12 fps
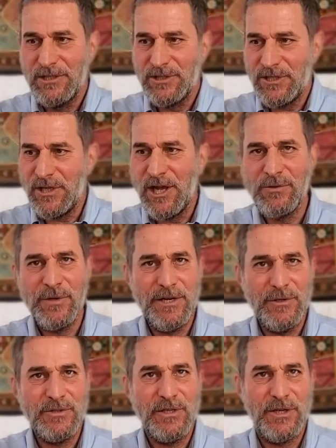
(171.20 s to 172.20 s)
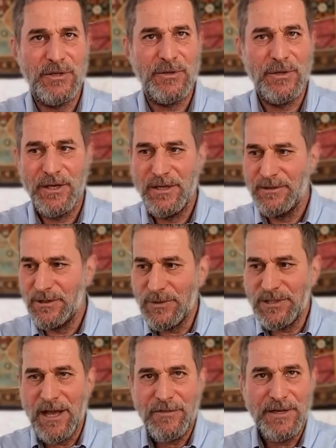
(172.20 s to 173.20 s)
just 100 years ago, there
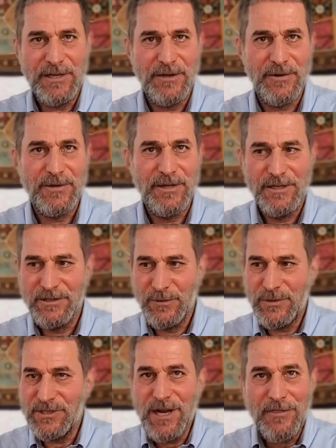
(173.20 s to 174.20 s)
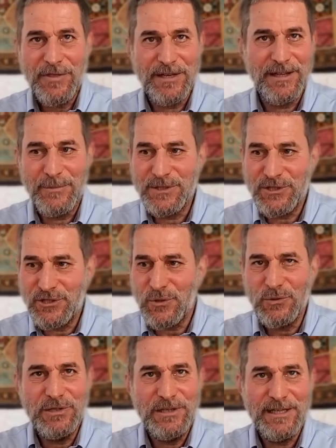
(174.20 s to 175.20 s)
was nothing here. There was nothing. There was so
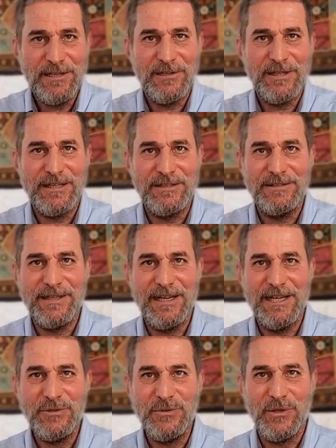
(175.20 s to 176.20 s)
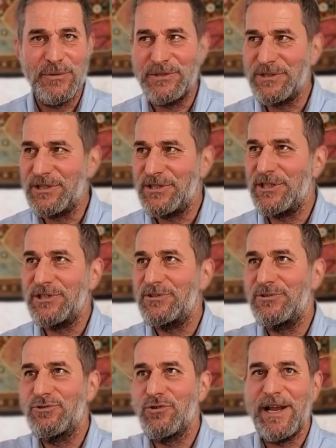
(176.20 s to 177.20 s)
little in Israel. It was just this
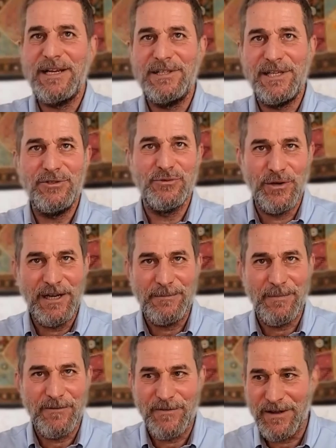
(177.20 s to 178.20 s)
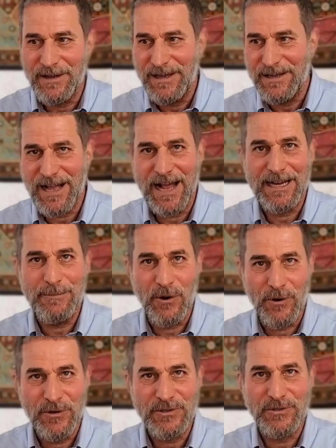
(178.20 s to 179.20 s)
crazy dream of a guy named
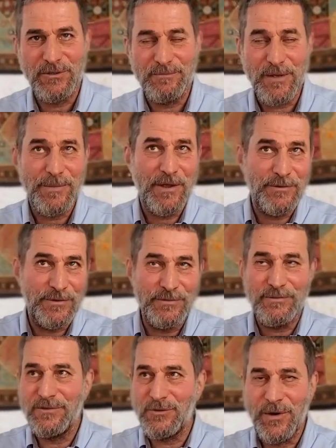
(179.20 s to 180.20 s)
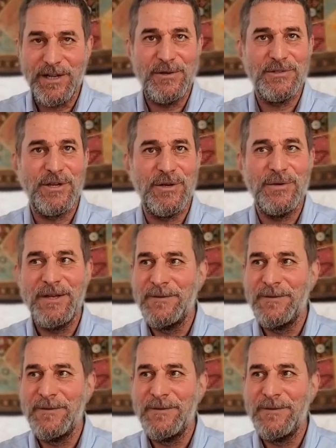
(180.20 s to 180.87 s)
Herzl, maybe 120 years ago,